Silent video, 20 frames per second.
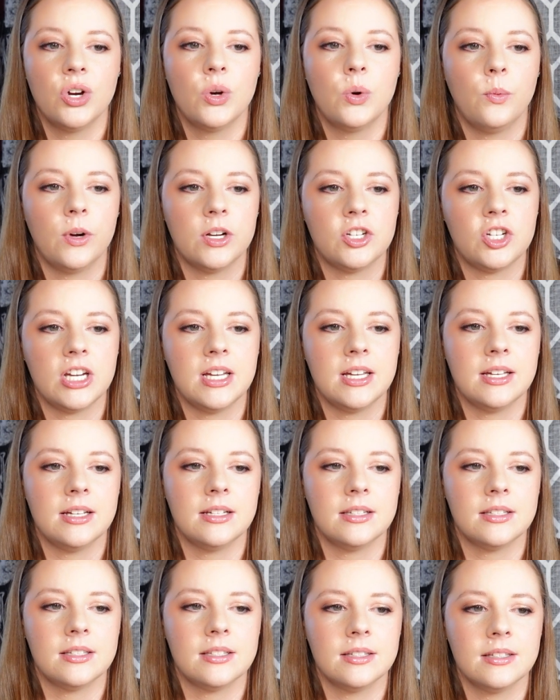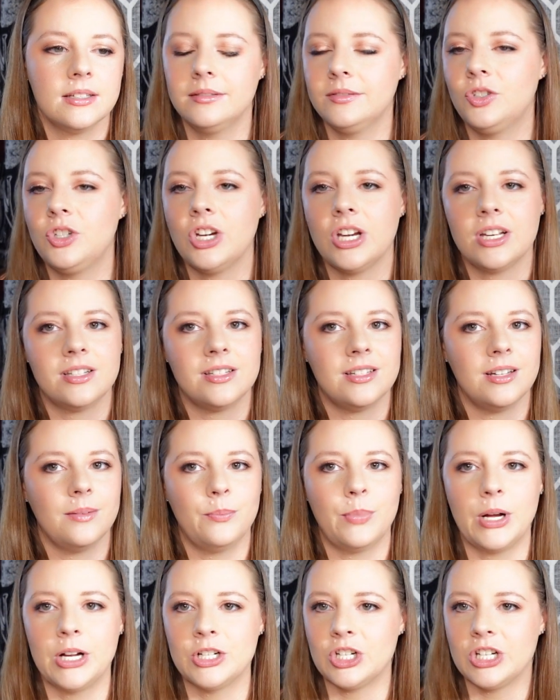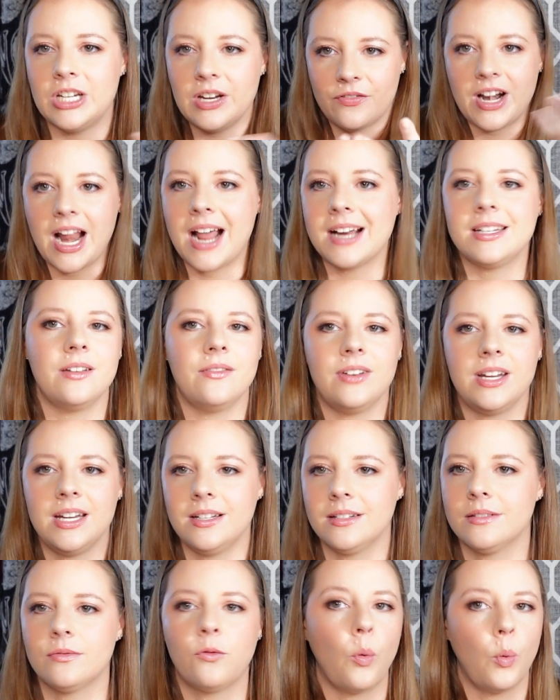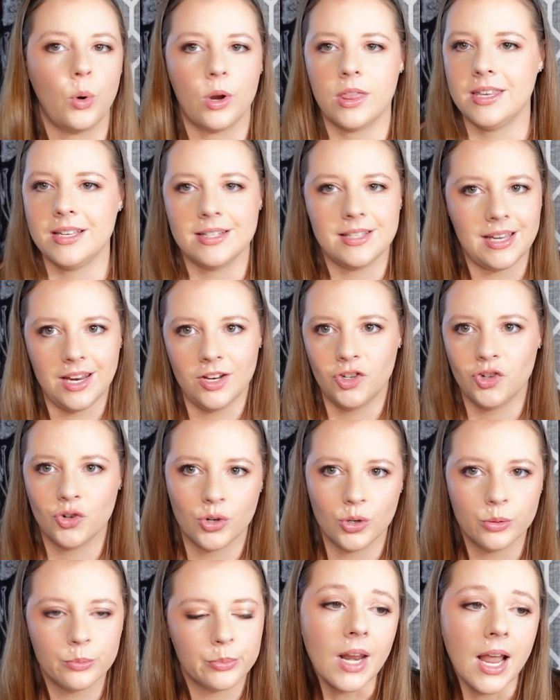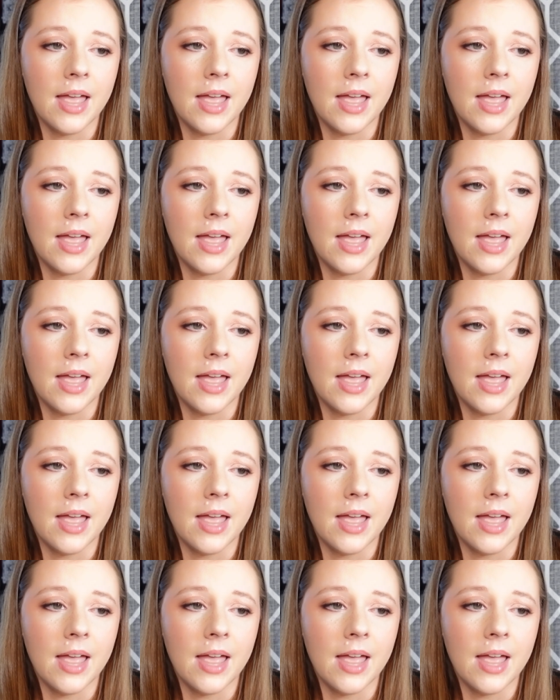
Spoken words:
which is just a bunch of different activities for this age group.